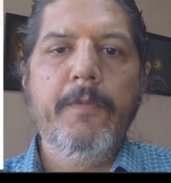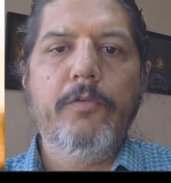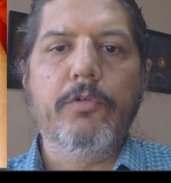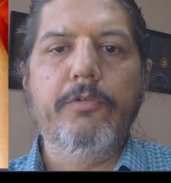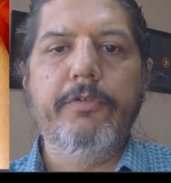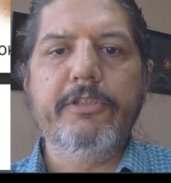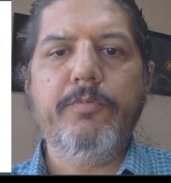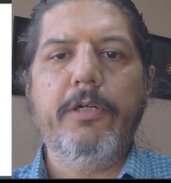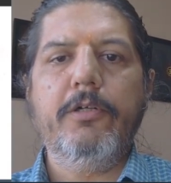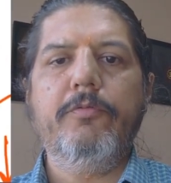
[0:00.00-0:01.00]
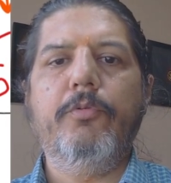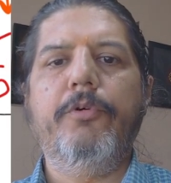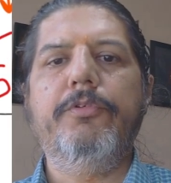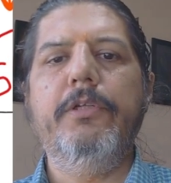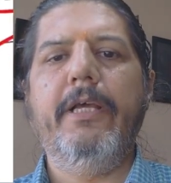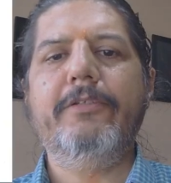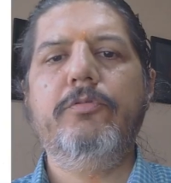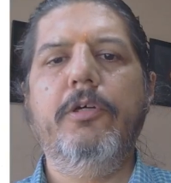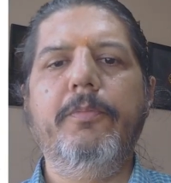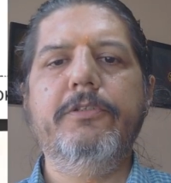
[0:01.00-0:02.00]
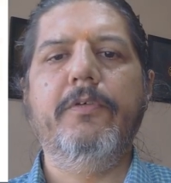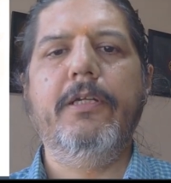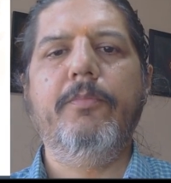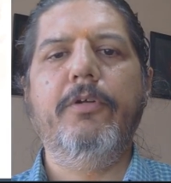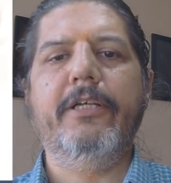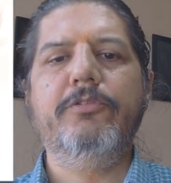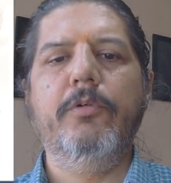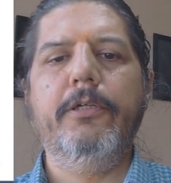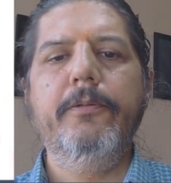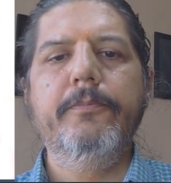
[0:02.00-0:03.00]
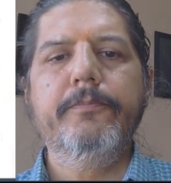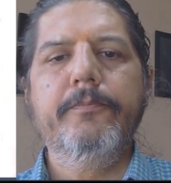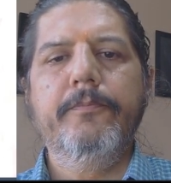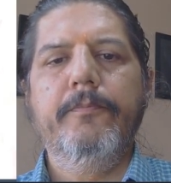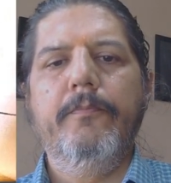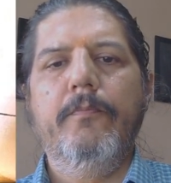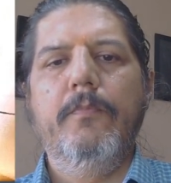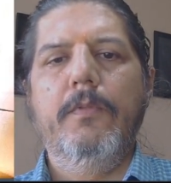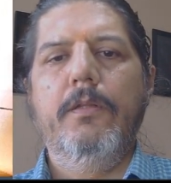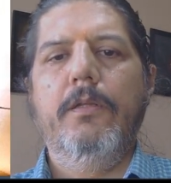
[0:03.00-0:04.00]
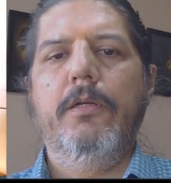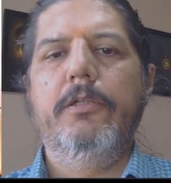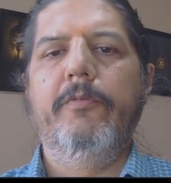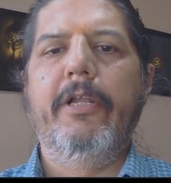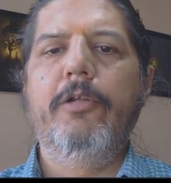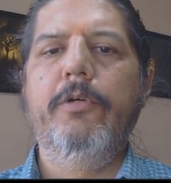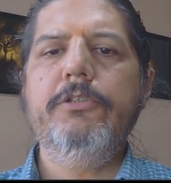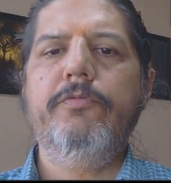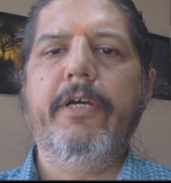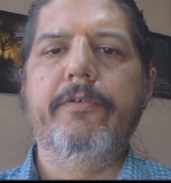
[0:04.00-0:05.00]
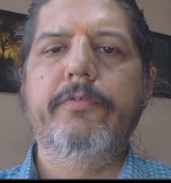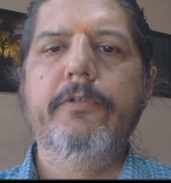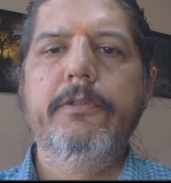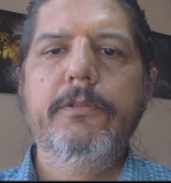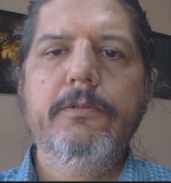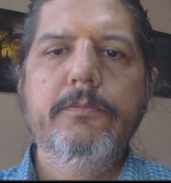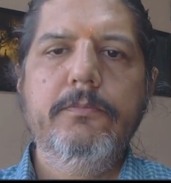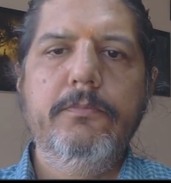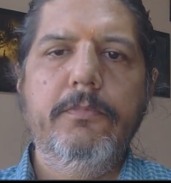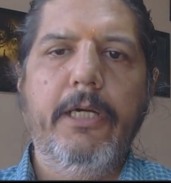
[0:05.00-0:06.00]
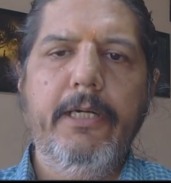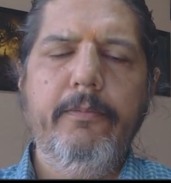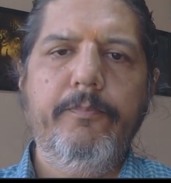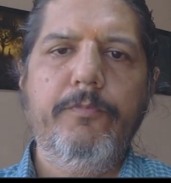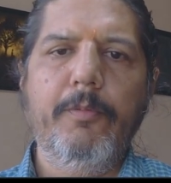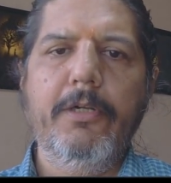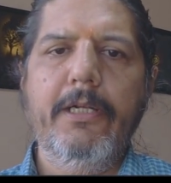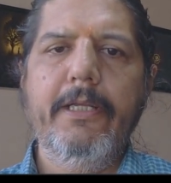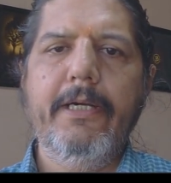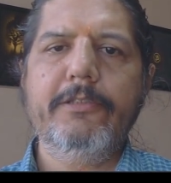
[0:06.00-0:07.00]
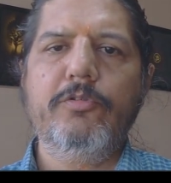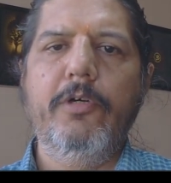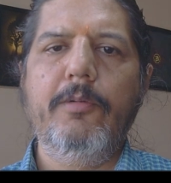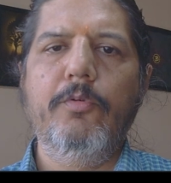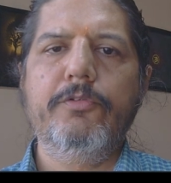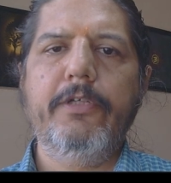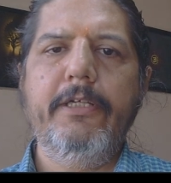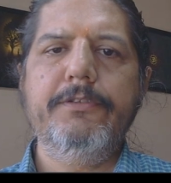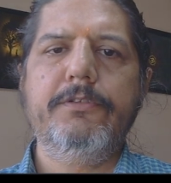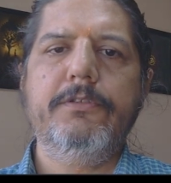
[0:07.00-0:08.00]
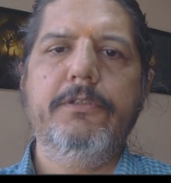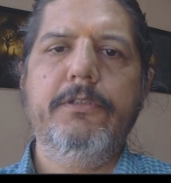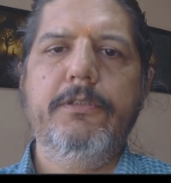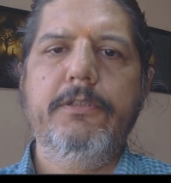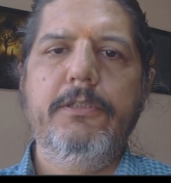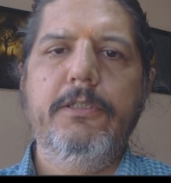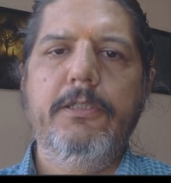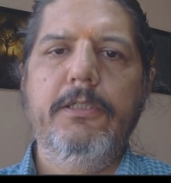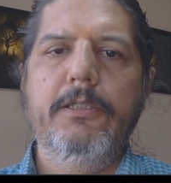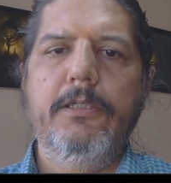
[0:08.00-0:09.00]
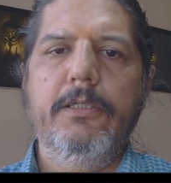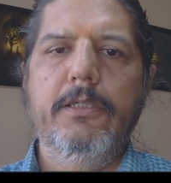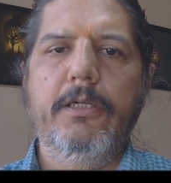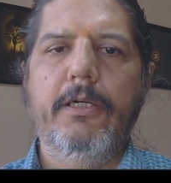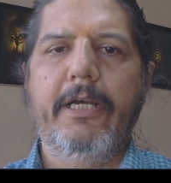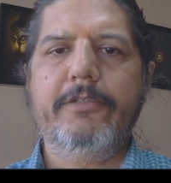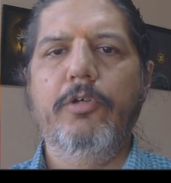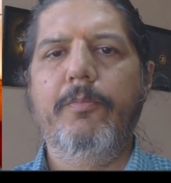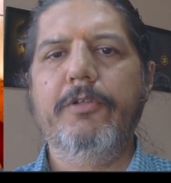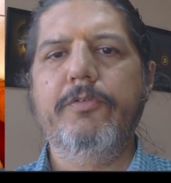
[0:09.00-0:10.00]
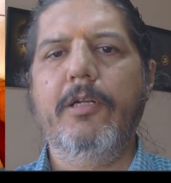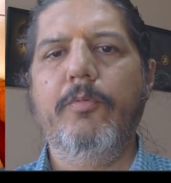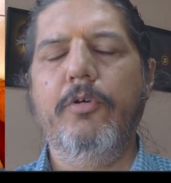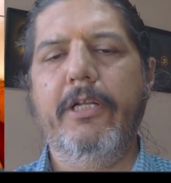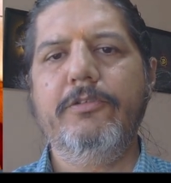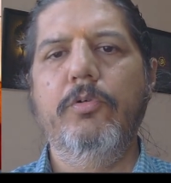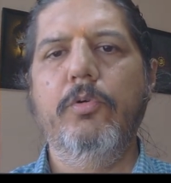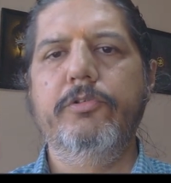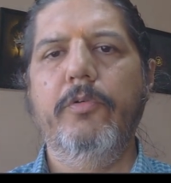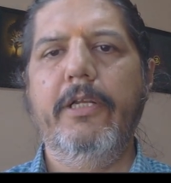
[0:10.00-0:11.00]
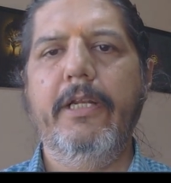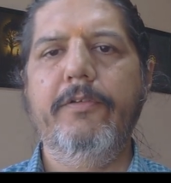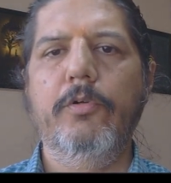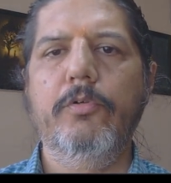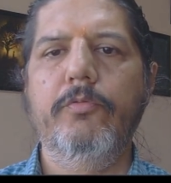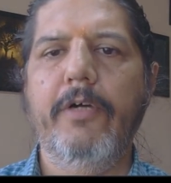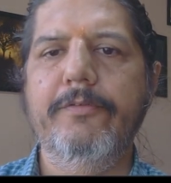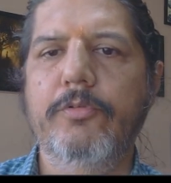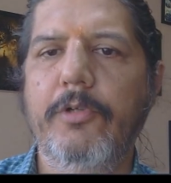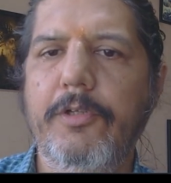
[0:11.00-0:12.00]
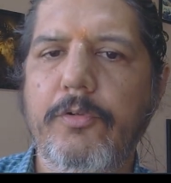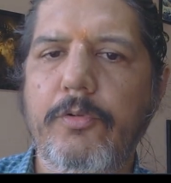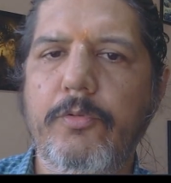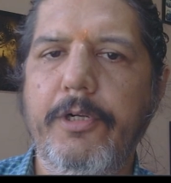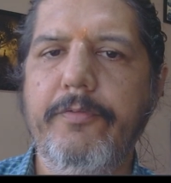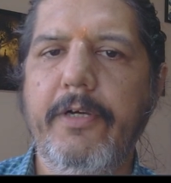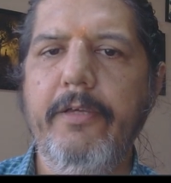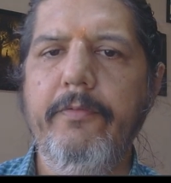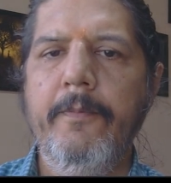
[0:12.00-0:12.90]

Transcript: So the first part of question, x square plus 1 upon x square, the value is 5. And similarly, I square both sides. X square plus 1 upon x whole square is equal to 5 square is equal to 25.